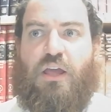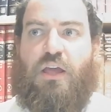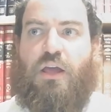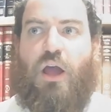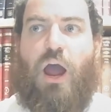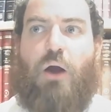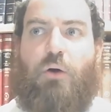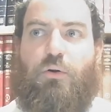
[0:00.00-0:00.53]

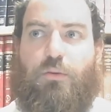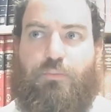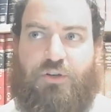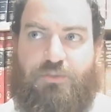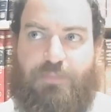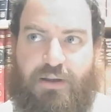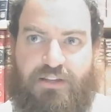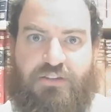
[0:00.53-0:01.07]
our
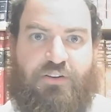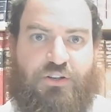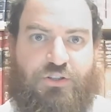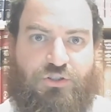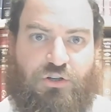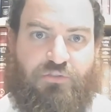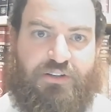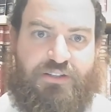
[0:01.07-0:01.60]
perspective on a
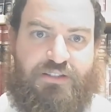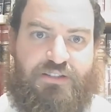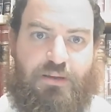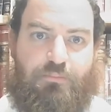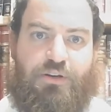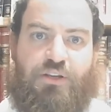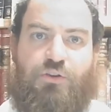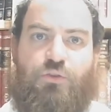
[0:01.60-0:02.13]
servant is
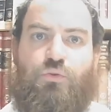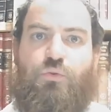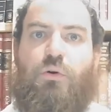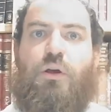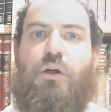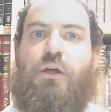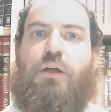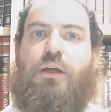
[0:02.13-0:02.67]
somebody
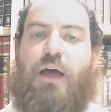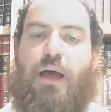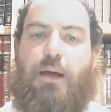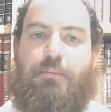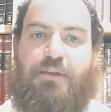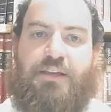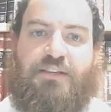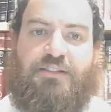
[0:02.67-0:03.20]
who
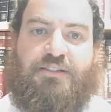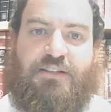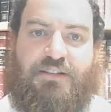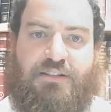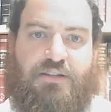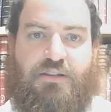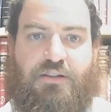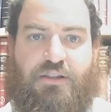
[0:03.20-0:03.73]
um,
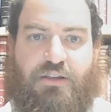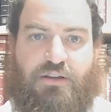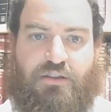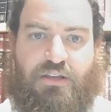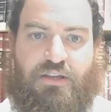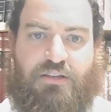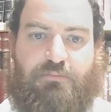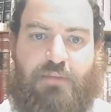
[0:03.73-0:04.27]
eases the,
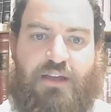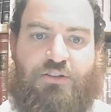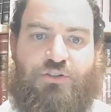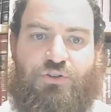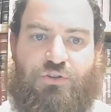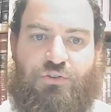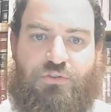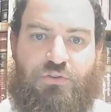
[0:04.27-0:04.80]
his
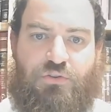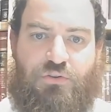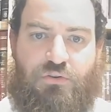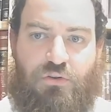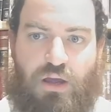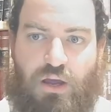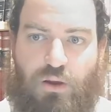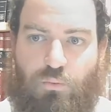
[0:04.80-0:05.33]
master's
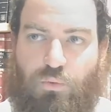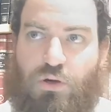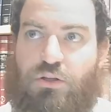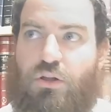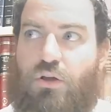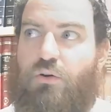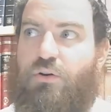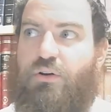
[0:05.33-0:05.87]
uh,
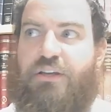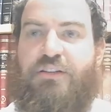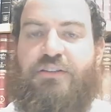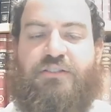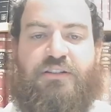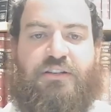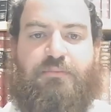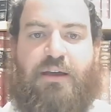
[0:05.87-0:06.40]
workload or
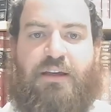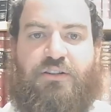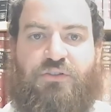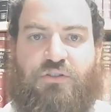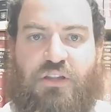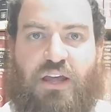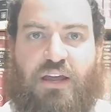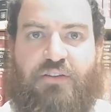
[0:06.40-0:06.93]
eases his
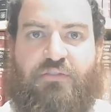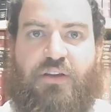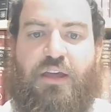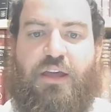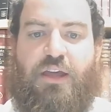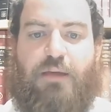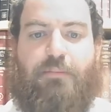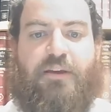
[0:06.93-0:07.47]
master's life
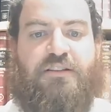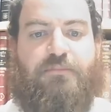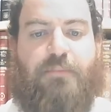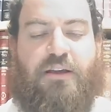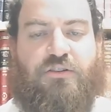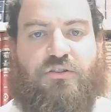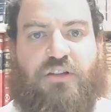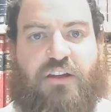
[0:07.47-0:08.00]
and makes his
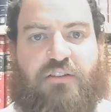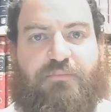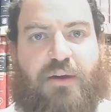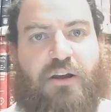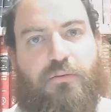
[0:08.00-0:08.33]
master's life better.